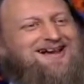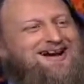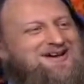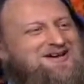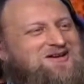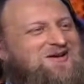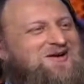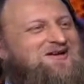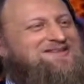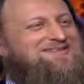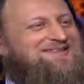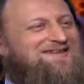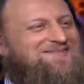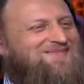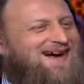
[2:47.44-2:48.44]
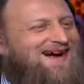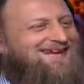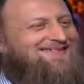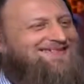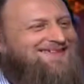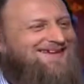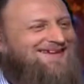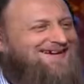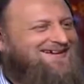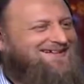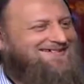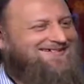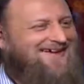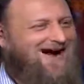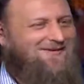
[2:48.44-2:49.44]
of course about
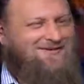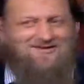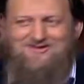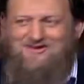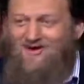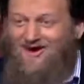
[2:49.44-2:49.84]
dawah to